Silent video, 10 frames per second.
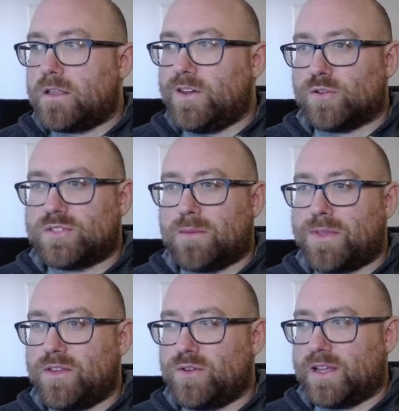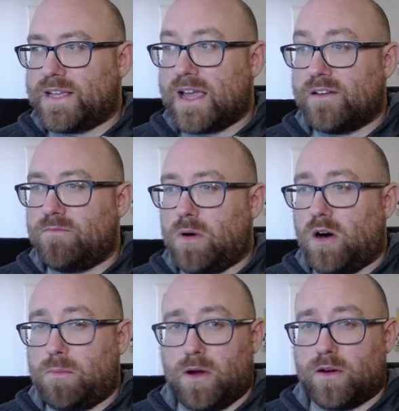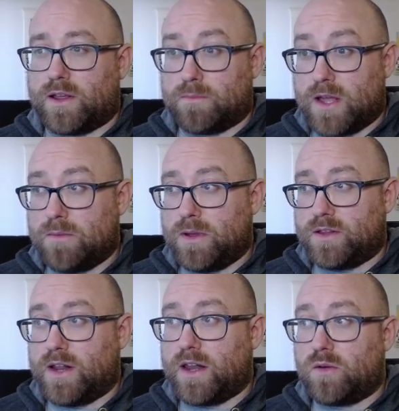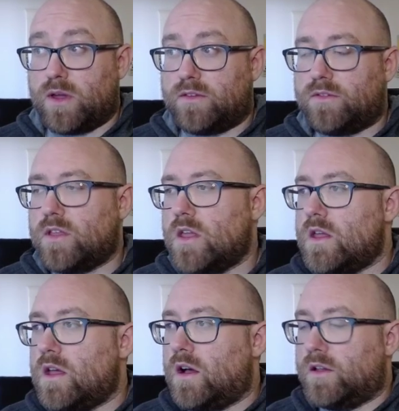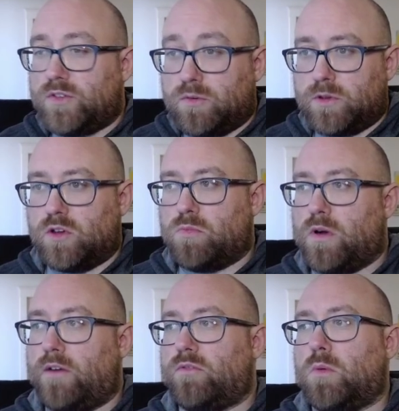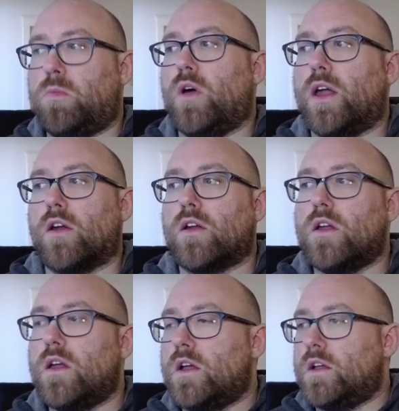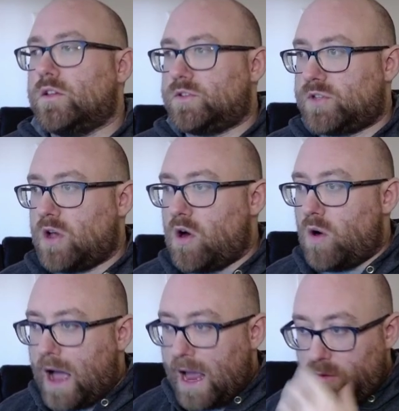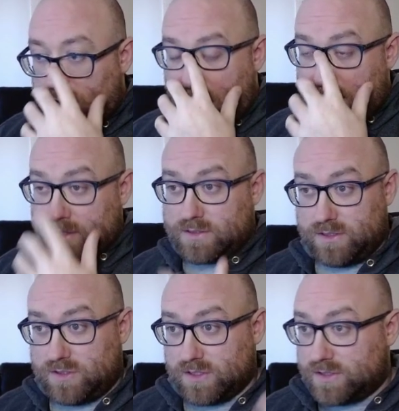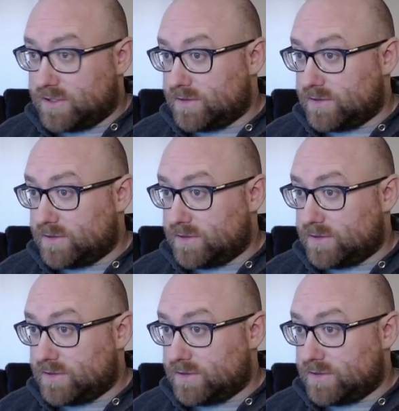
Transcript: Something you could kind of ballpark, in my opinion, anyways, assuming you're a profitable player. So I would honestly just